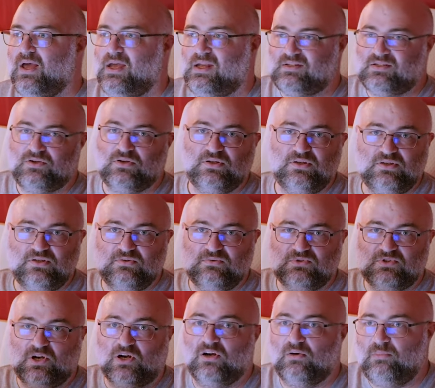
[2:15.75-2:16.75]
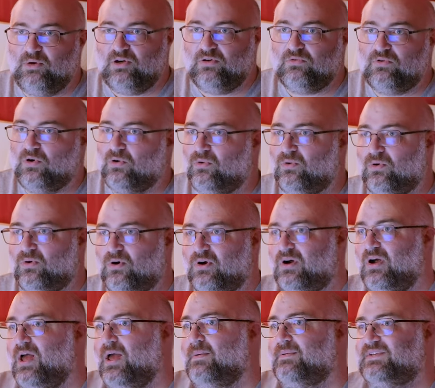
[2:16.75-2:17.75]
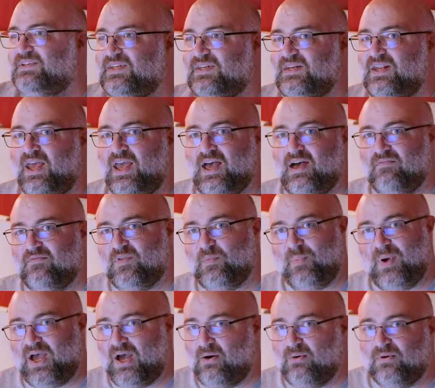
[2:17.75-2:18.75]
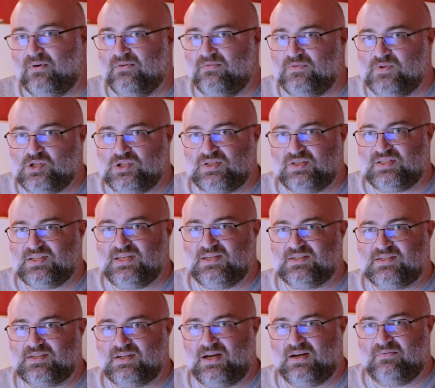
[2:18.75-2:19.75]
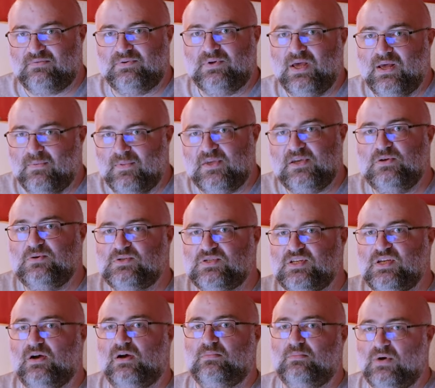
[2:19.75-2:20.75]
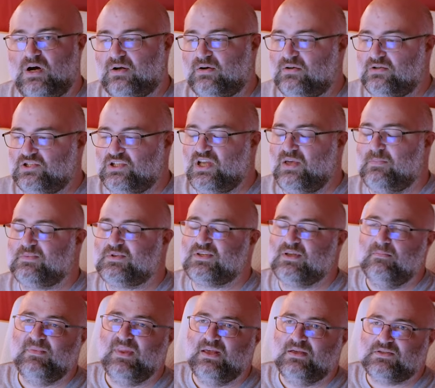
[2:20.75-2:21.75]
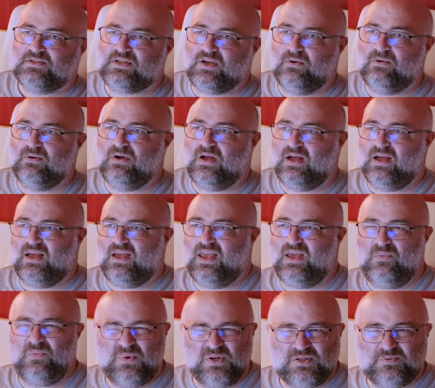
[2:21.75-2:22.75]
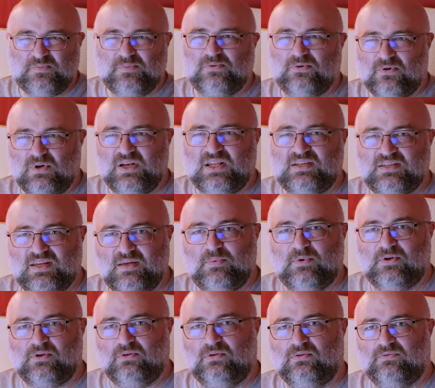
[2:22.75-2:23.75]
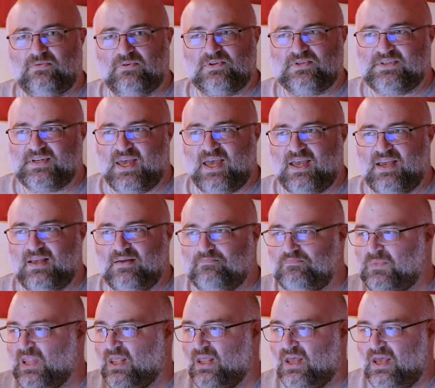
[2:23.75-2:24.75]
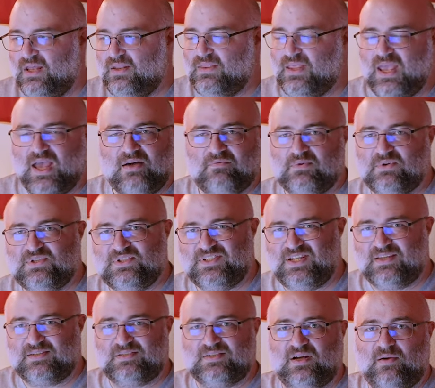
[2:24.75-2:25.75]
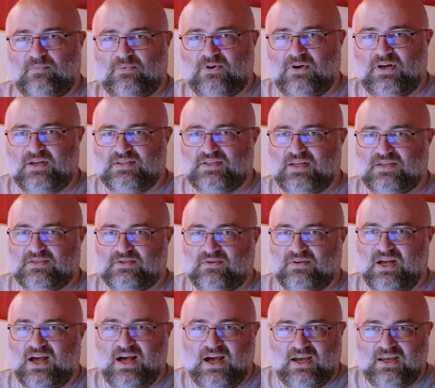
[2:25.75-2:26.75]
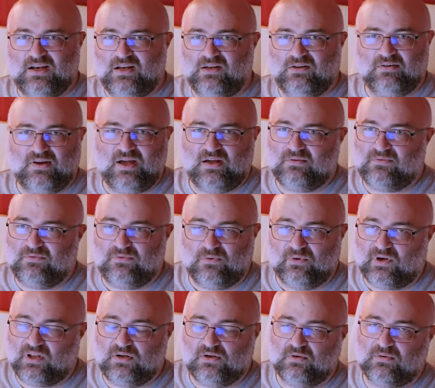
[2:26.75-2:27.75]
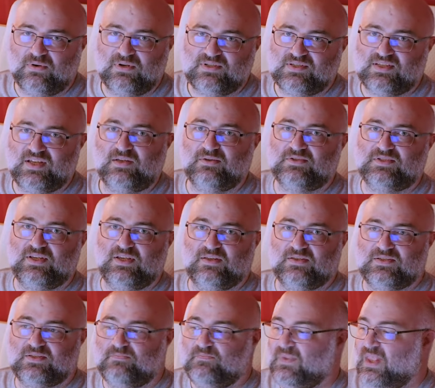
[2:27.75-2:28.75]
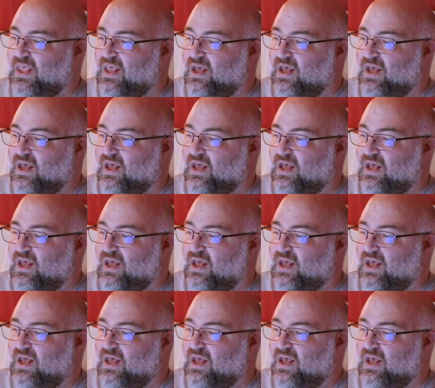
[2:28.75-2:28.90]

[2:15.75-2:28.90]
It couldn't do turbo core, didn't have the power efficiency stuff that you see on modern chips. So it was pretty typical for, say, the average desktop processor to idle around 40 degrees Celsius.